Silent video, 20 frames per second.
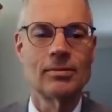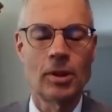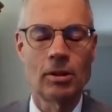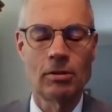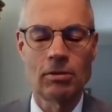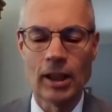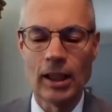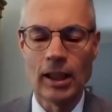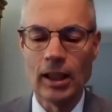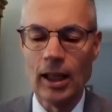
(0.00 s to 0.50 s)
Well,
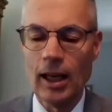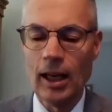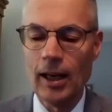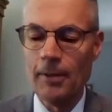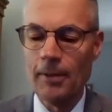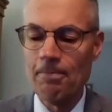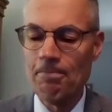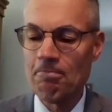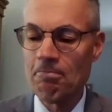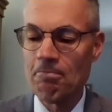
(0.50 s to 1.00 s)
great.
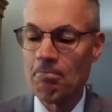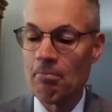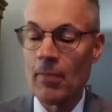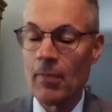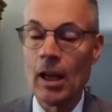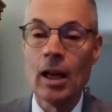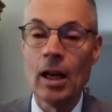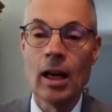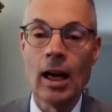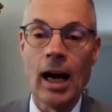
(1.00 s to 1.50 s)

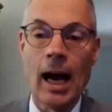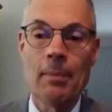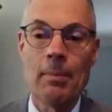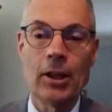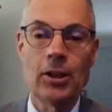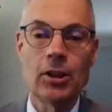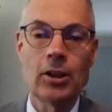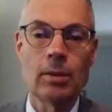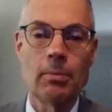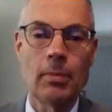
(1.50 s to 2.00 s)
I
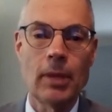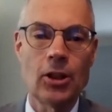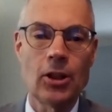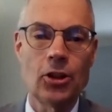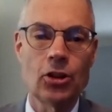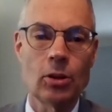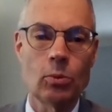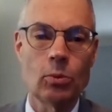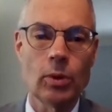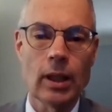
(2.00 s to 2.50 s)
meant to
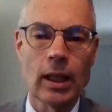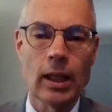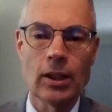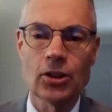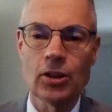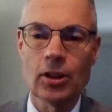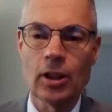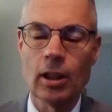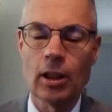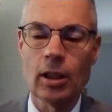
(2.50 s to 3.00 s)
mention when I
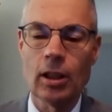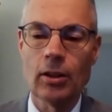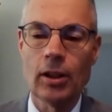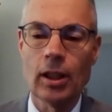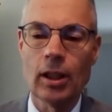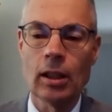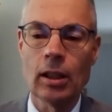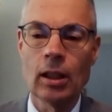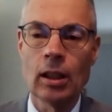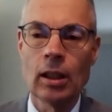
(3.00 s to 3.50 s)
started
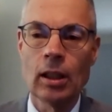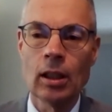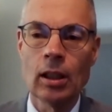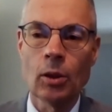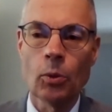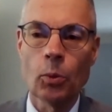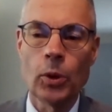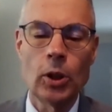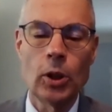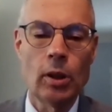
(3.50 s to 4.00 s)
that
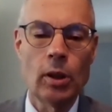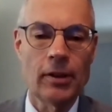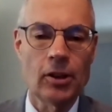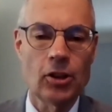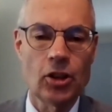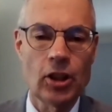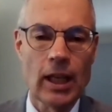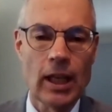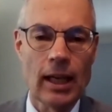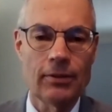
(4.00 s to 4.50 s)
we do have a
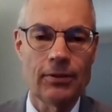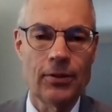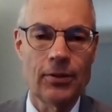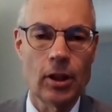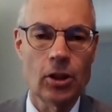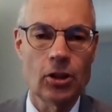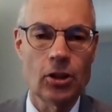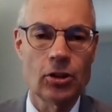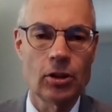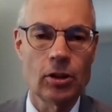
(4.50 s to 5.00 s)
chat
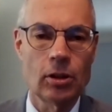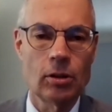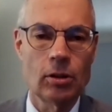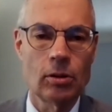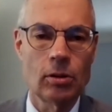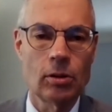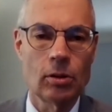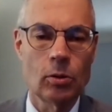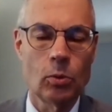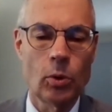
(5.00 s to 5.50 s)

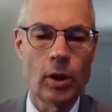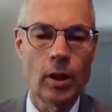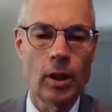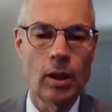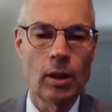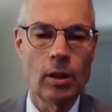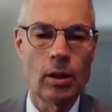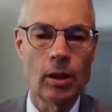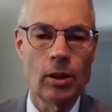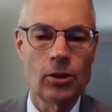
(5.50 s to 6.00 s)
function
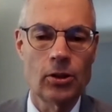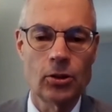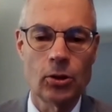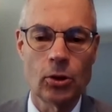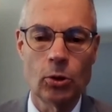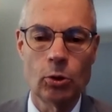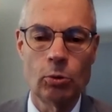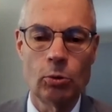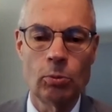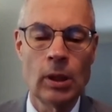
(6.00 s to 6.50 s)
within this
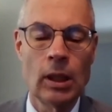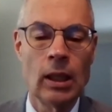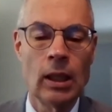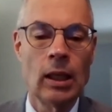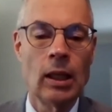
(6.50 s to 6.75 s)
Zoom.